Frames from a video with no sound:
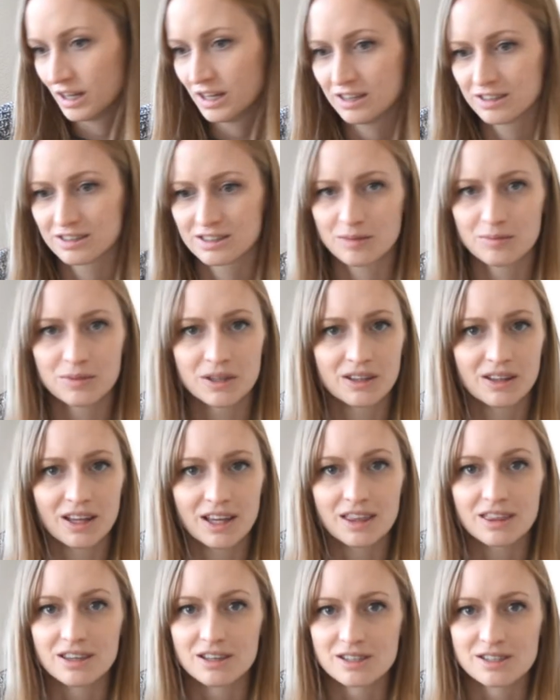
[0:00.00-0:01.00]
something
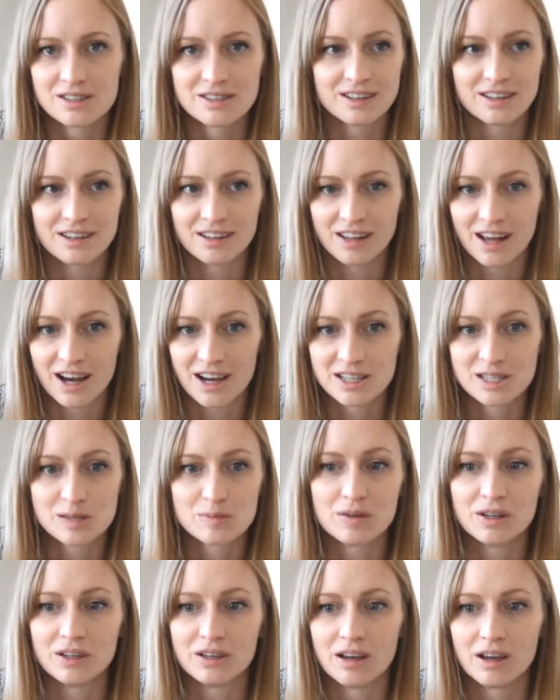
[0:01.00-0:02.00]
like this is gonna last
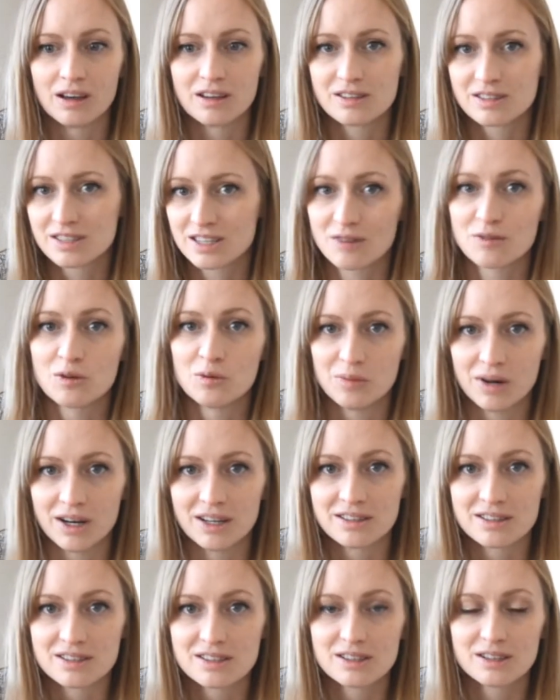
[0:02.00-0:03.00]
me several
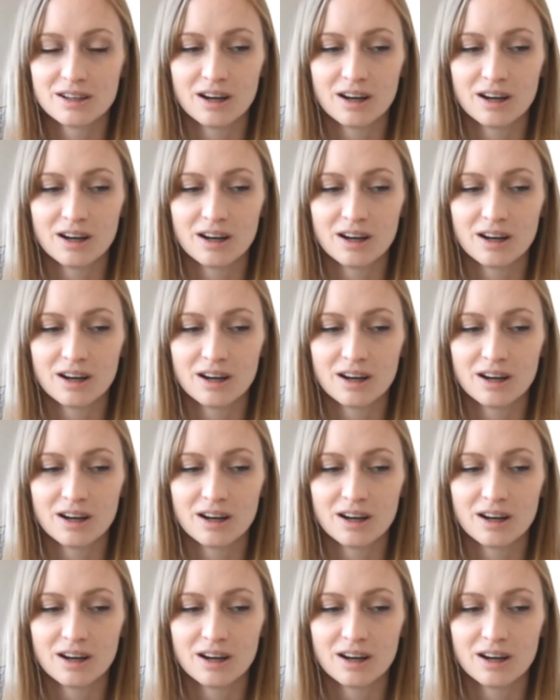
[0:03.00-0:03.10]
months.